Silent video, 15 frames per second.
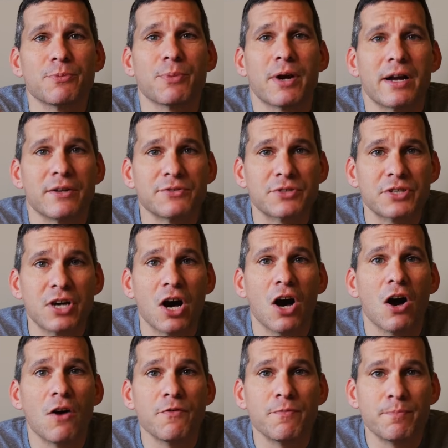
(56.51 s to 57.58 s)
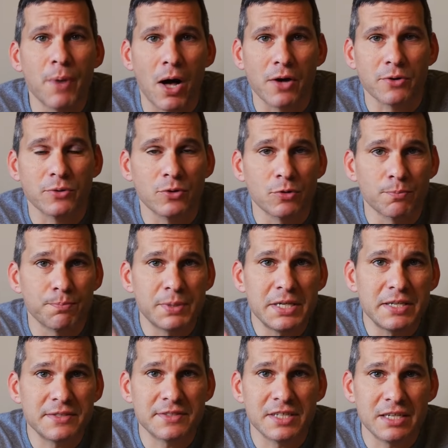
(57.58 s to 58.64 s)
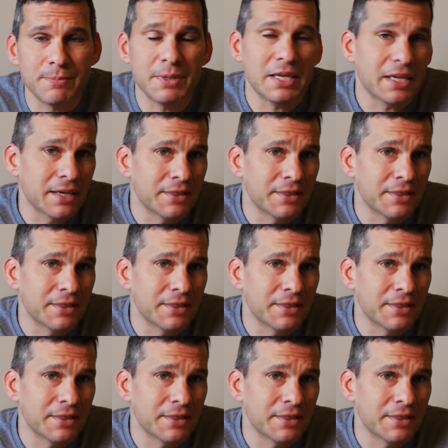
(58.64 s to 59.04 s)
Brown's Cough Bottle, or BCB,